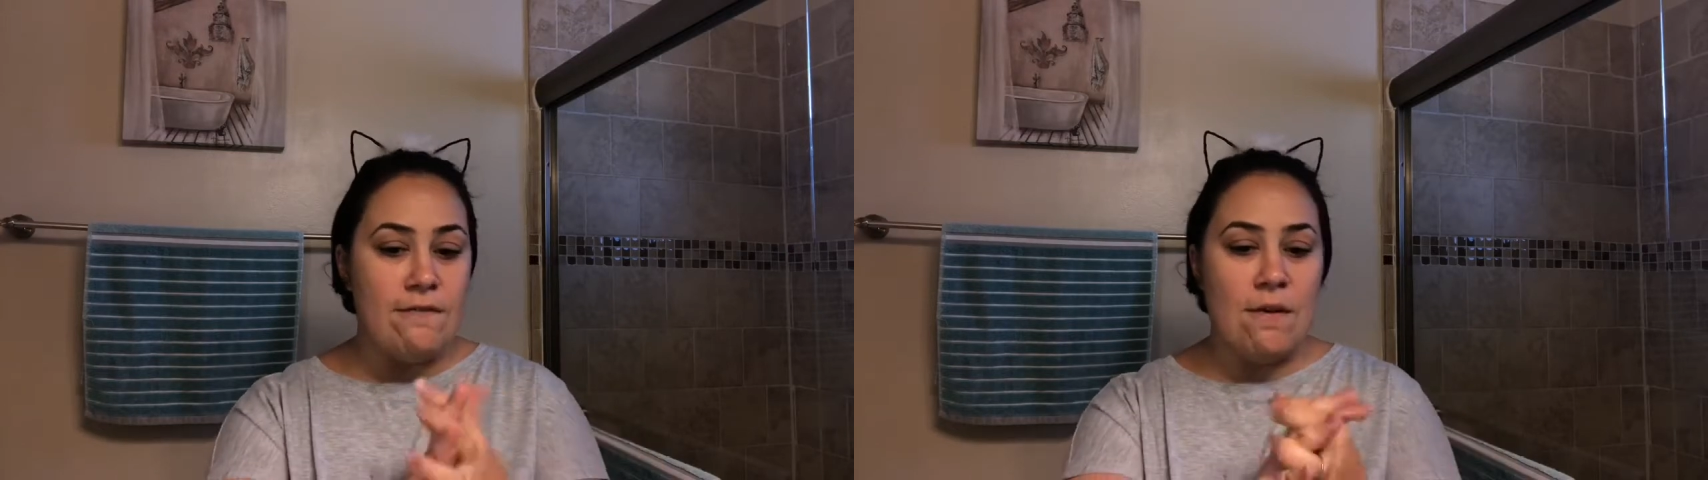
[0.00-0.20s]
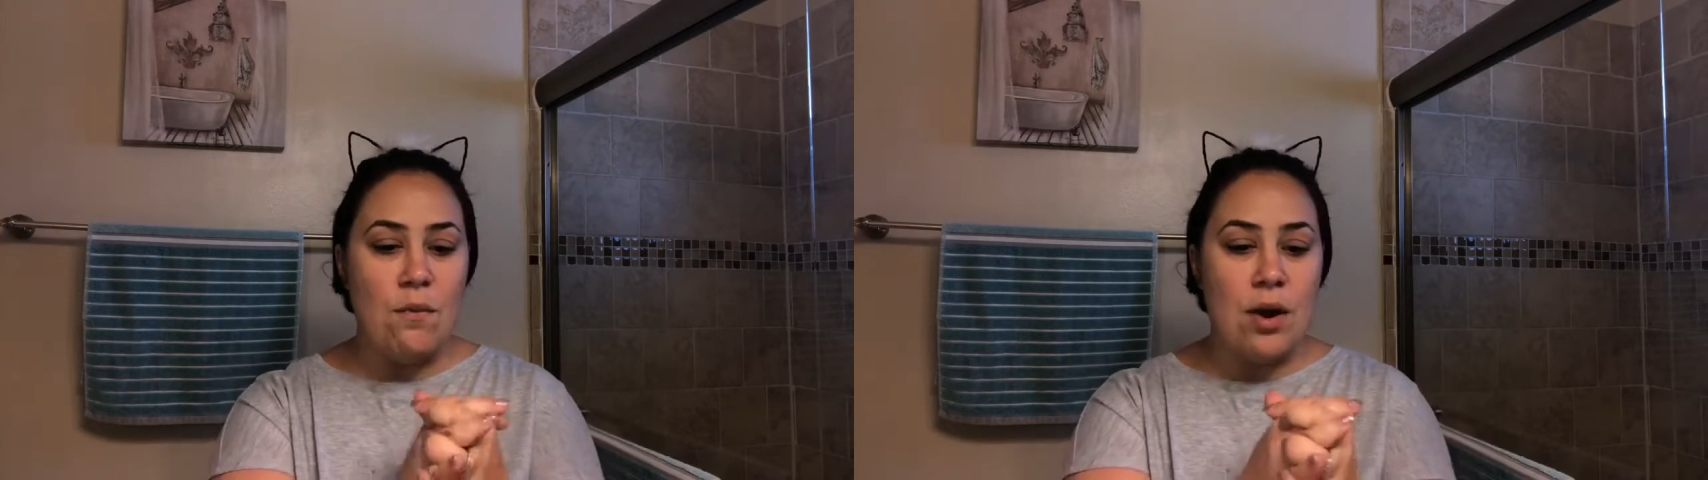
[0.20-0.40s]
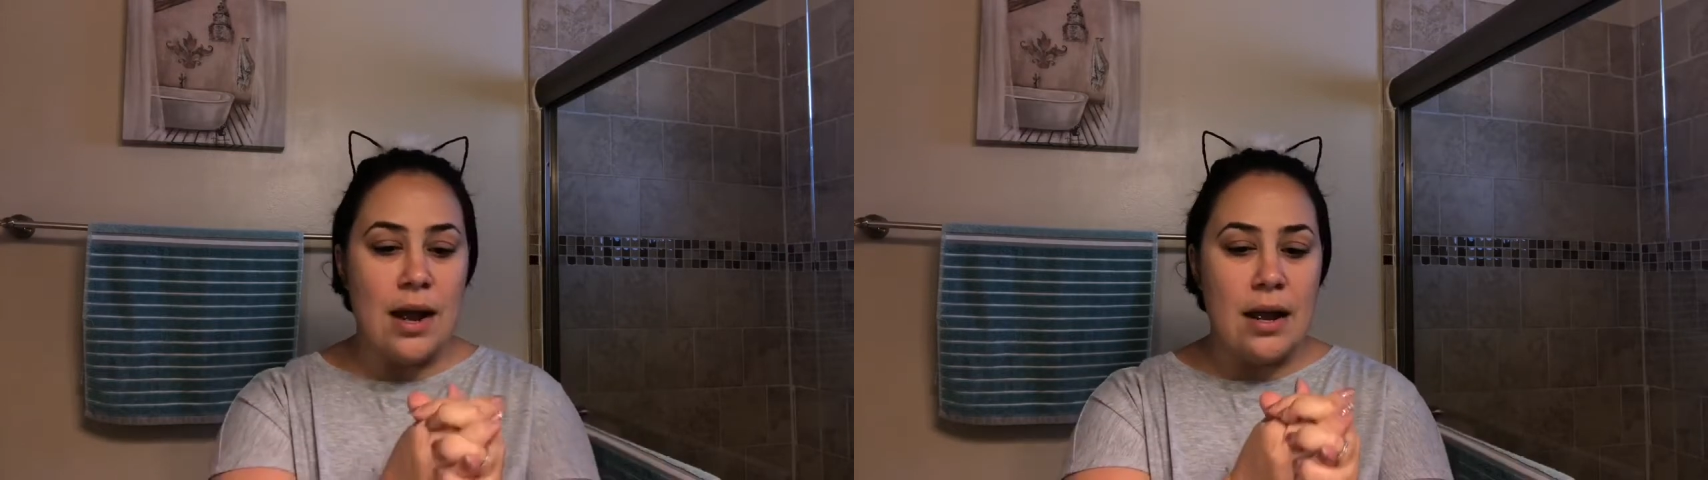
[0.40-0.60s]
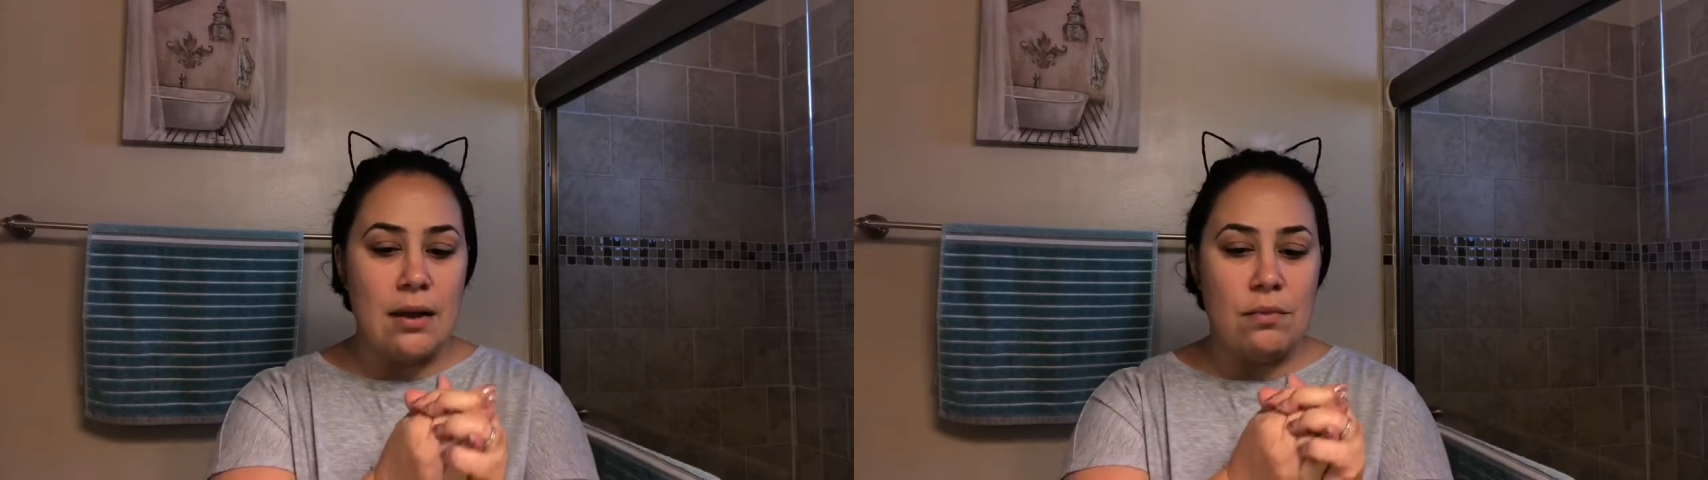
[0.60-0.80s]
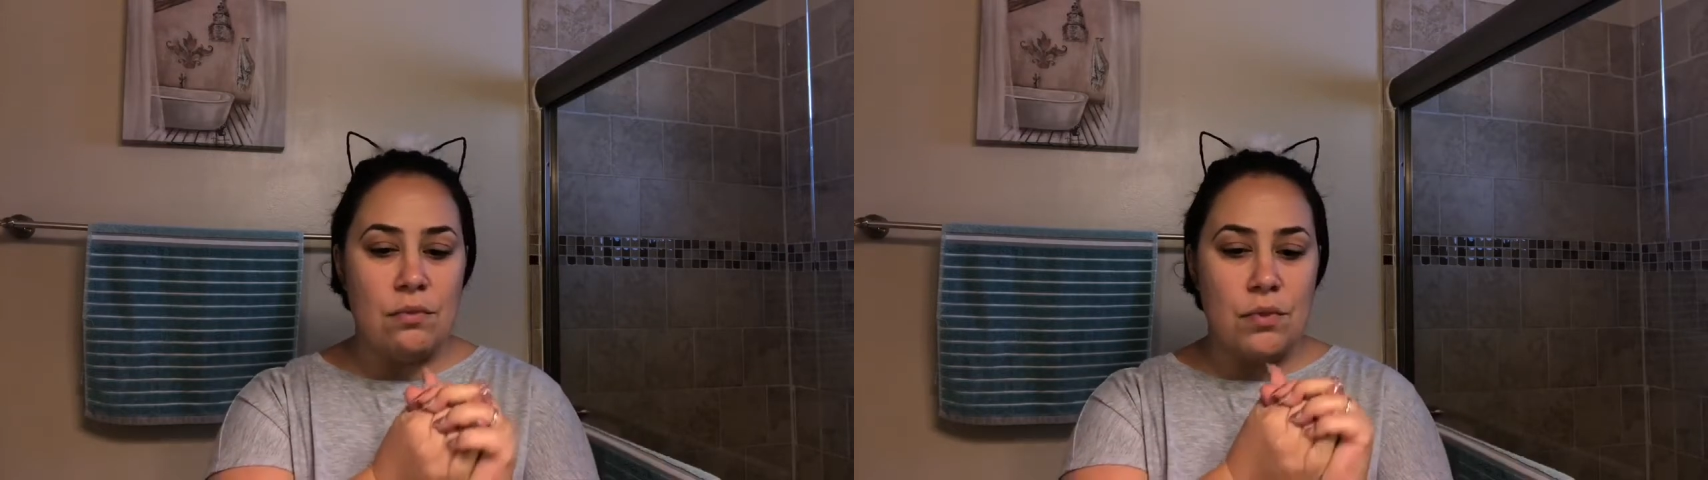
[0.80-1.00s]
From what
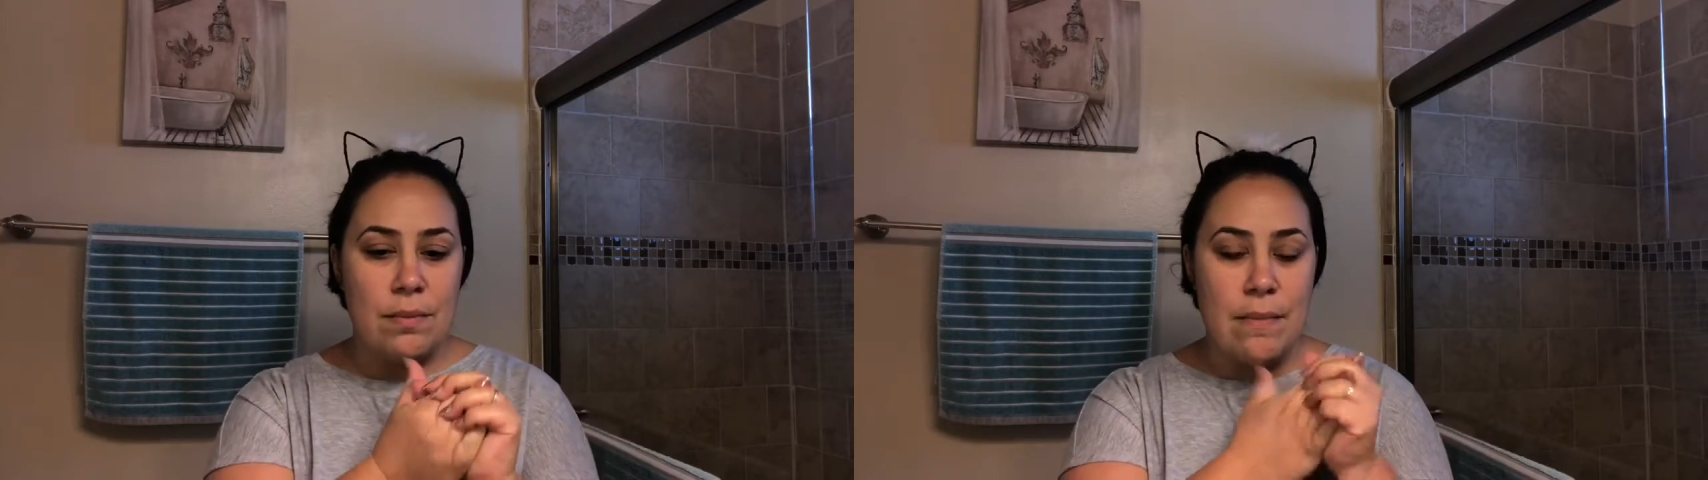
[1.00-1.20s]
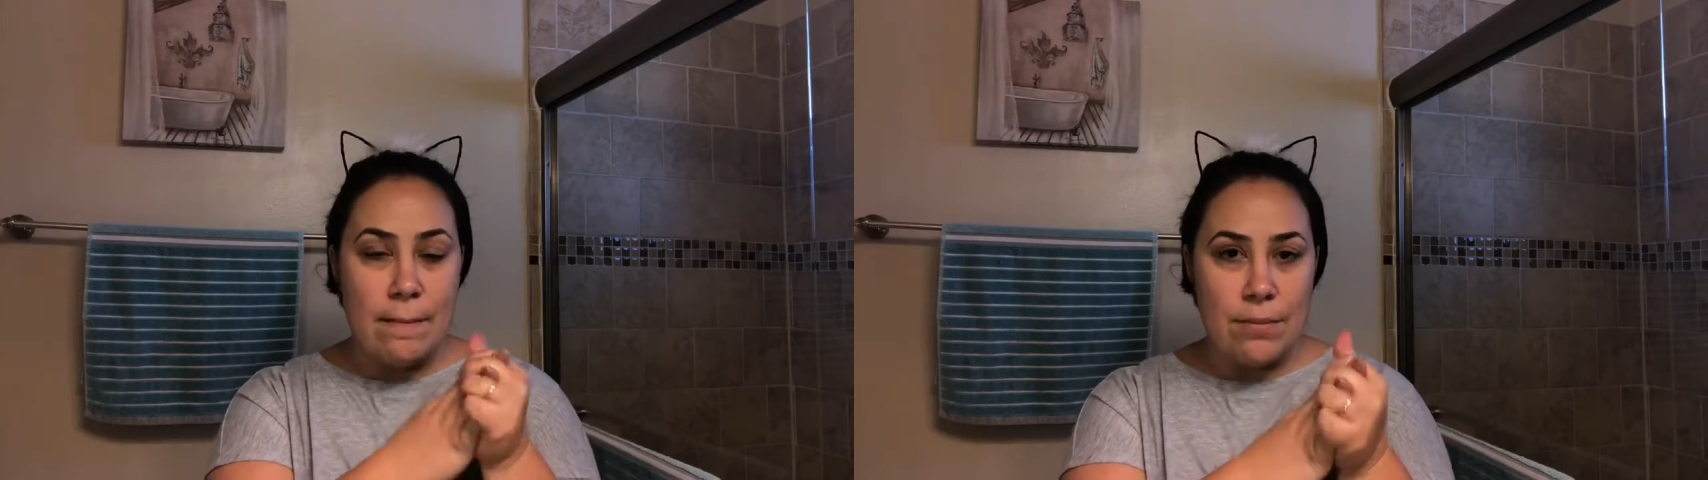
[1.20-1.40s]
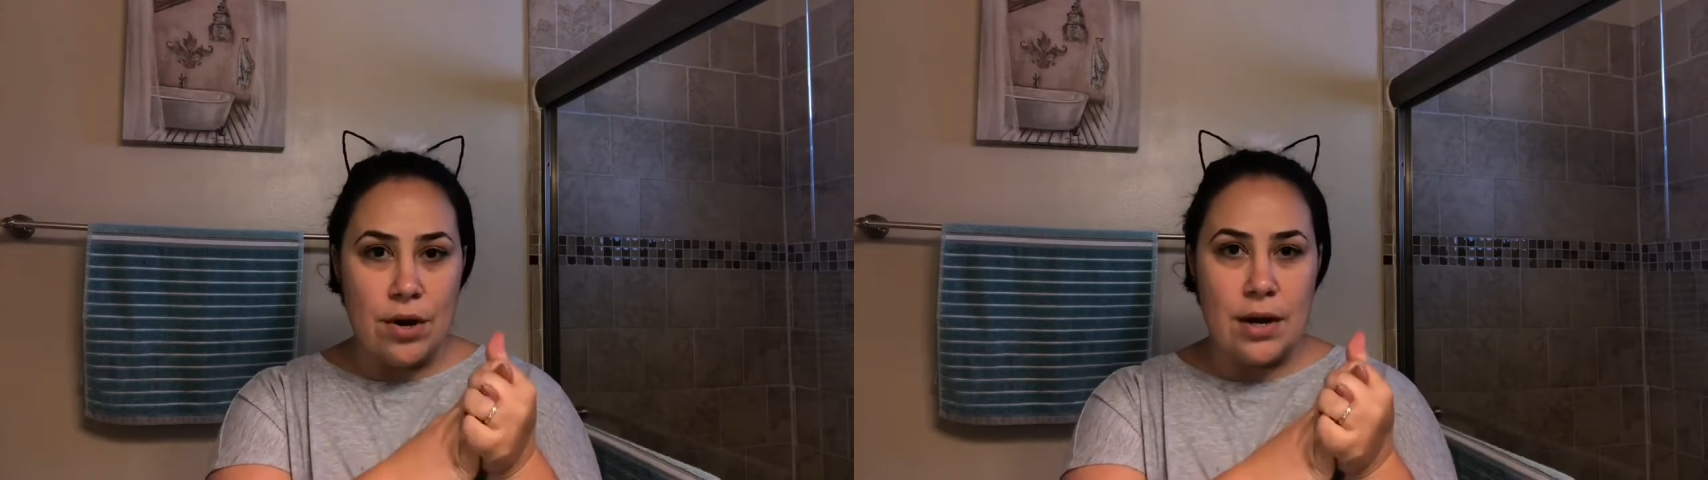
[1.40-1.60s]
I remember,